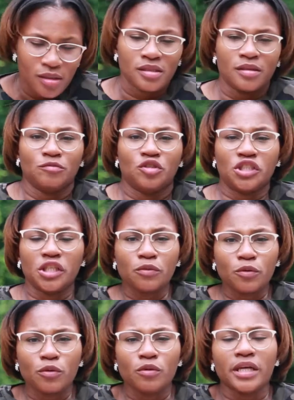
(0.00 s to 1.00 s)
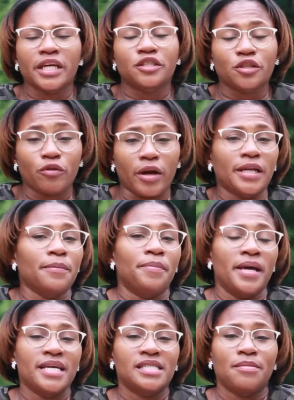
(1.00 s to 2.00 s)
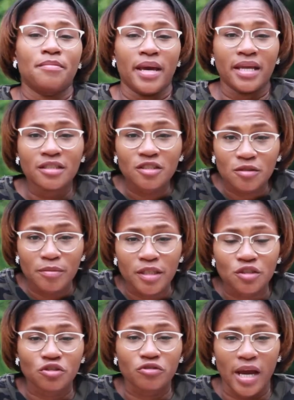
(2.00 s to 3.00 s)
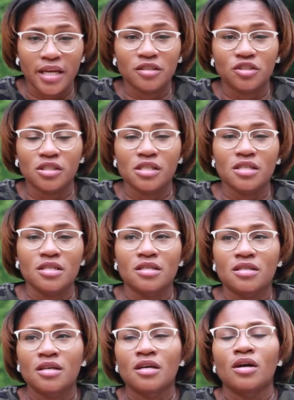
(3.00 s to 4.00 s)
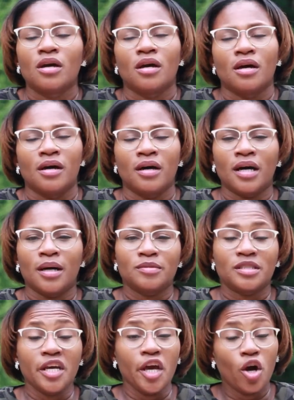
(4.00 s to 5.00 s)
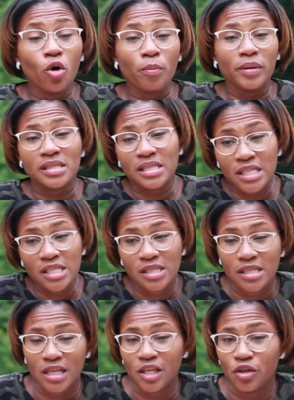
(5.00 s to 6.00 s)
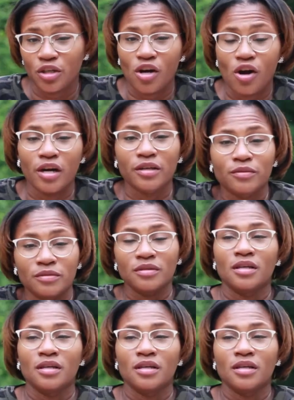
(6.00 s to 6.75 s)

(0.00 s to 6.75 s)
some general integrated pest management strategies to help assist in your garden.